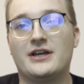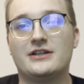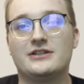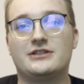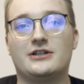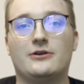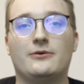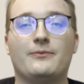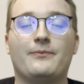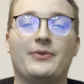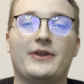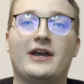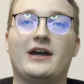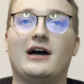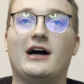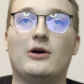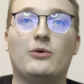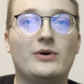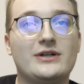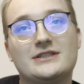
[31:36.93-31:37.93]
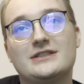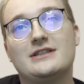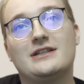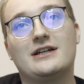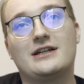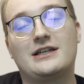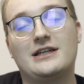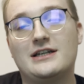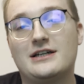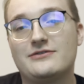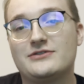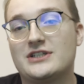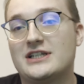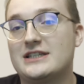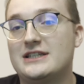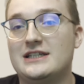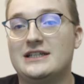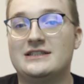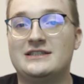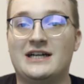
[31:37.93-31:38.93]
So I wasn't lucky enough to
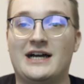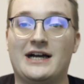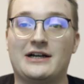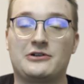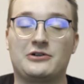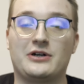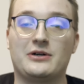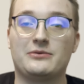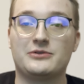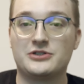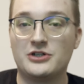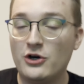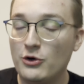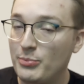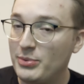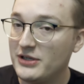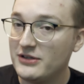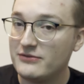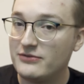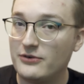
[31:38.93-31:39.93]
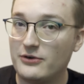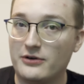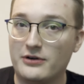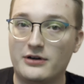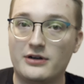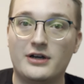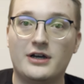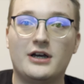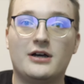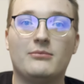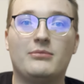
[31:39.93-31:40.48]
get the attacker I was hoping for,